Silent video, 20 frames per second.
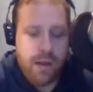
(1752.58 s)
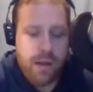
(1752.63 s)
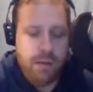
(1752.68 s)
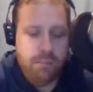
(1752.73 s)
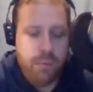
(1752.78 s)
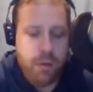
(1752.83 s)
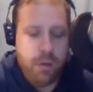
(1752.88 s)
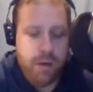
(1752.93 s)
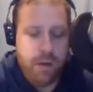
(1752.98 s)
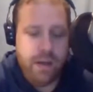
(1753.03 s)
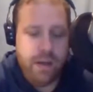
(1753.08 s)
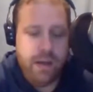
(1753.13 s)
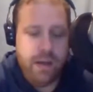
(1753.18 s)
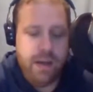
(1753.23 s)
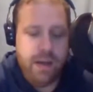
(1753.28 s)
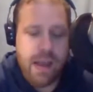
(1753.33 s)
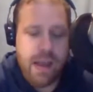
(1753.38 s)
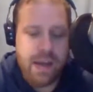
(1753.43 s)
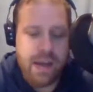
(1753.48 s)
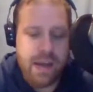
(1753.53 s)
put it in
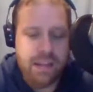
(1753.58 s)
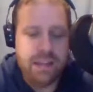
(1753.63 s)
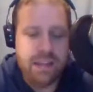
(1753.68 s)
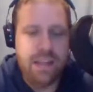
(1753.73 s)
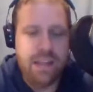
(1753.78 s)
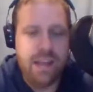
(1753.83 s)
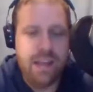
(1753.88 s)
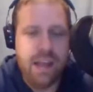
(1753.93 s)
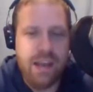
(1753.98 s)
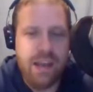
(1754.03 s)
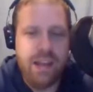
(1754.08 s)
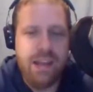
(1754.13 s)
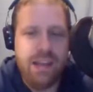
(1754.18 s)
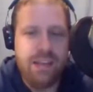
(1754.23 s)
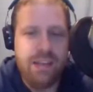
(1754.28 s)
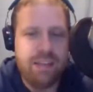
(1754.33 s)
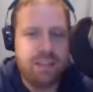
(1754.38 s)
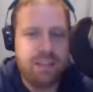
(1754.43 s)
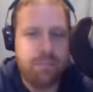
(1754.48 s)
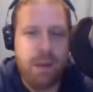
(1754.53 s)
any
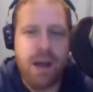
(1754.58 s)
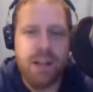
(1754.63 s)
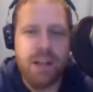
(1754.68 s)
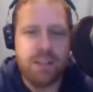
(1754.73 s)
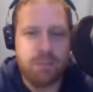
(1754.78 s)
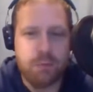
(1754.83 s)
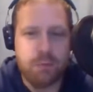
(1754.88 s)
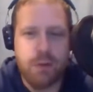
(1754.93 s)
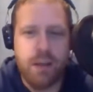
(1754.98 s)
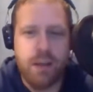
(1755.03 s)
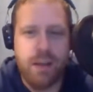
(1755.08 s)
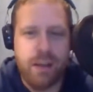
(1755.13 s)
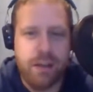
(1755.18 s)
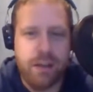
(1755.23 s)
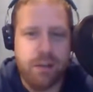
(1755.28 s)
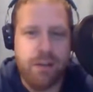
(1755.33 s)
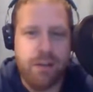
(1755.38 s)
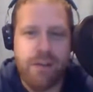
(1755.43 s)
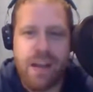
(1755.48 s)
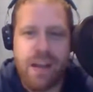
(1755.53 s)
spots where I could
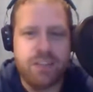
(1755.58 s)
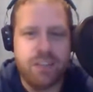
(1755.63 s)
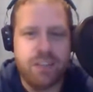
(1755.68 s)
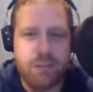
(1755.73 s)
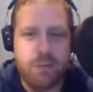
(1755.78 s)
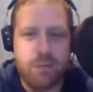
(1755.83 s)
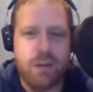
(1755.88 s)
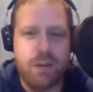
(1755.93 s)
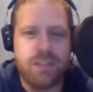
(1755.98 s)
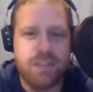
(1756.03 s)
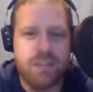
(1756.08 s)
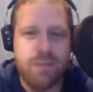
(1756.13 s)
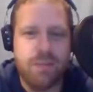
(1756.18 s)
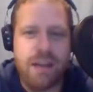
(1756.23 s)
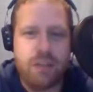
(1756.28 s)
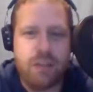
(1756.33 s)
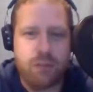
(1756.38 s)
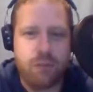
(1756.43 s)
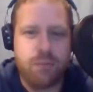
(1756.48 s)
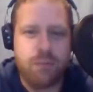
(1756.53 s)
have actually won some
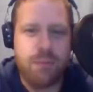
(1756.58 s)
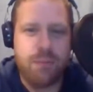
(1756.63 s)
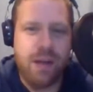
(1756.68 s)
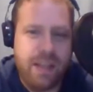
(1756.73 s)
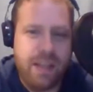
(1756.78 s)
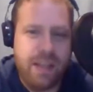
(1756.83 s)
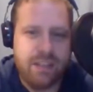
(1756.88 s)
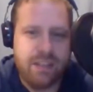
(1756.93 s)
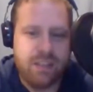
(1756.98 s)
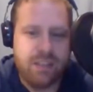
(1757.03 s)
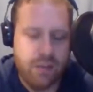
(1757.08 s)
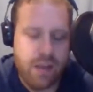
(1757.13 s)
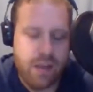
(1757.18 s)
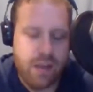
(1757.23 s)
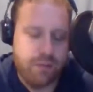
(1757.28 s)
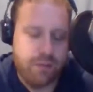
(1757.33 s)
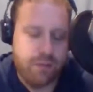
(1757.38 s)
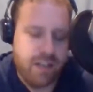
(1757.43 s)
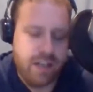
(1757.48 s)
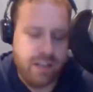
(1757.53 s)
actual money. So that
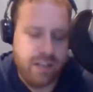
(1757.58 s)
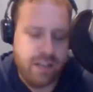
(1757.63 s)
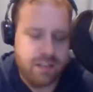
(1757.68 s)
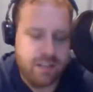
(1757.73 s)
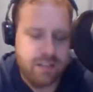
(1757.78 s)
was nice.